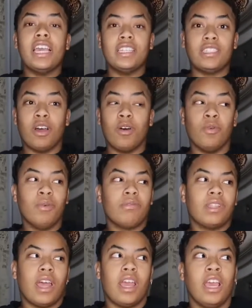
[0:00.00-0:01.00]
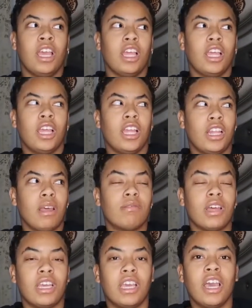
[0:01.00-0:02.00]
So we was like, they was
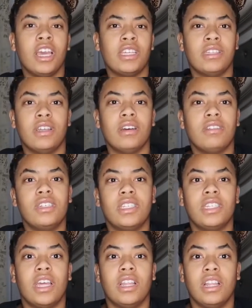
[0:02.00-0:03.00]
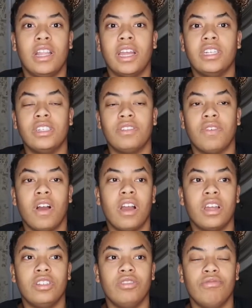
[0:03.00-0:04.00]
like, yeah, Ezel just said that they just
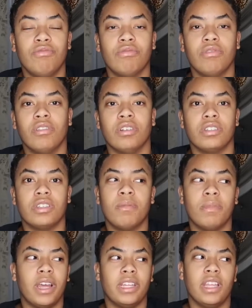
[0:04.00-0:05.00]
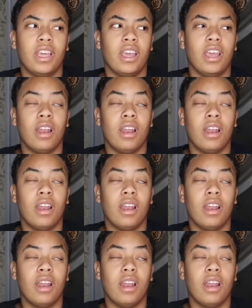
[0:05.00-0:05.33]
find you or something like that.